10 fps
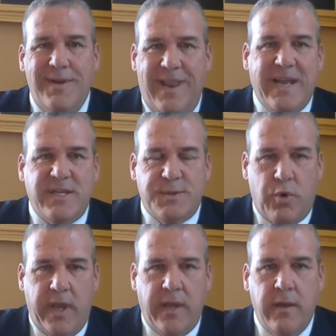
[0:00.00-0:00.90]
next
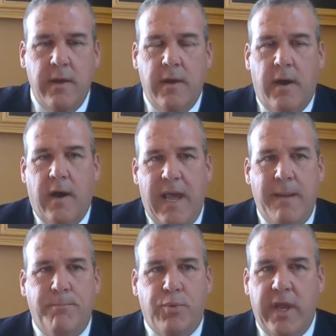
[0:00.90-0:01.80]
spring
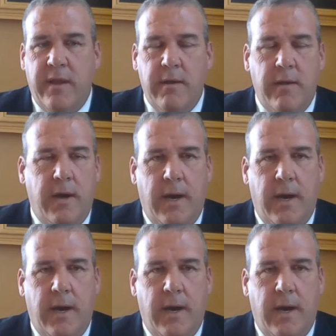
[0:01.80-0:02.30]
and bring